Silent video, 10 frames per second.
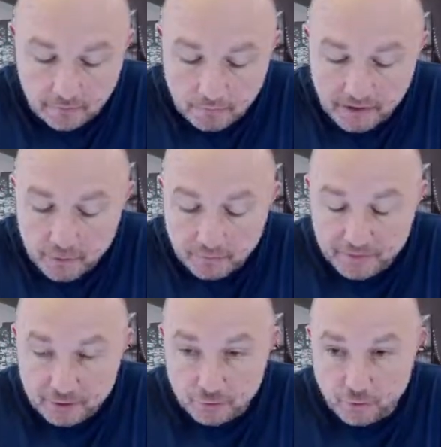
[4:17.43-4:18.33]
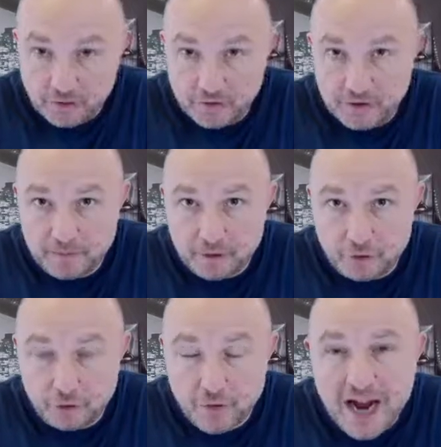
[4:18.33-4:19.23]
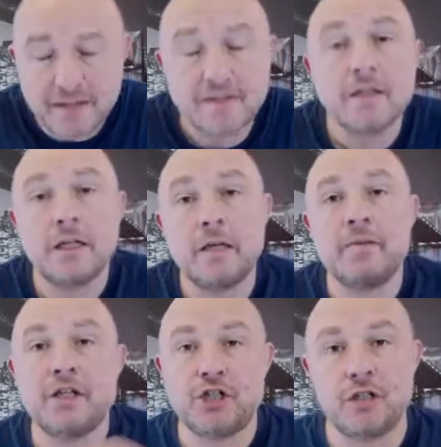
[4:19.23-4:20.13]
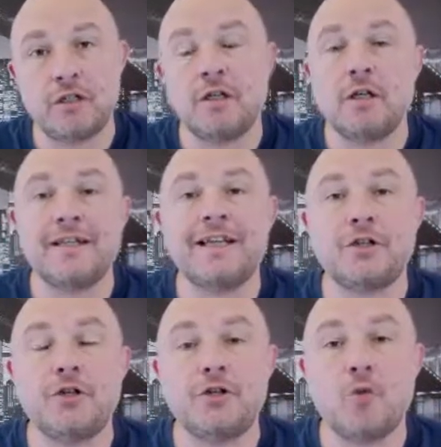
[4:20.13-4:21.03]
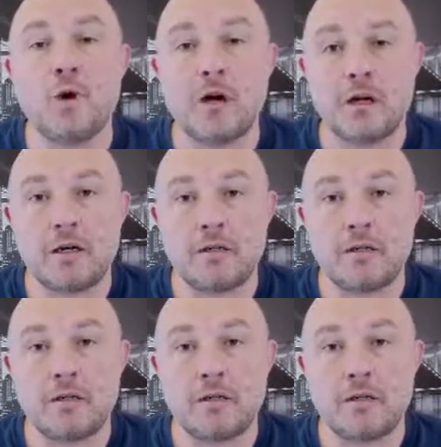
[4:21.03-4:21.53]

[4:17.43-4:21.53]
P1, P2. What does it mean on the right? Imagine that you are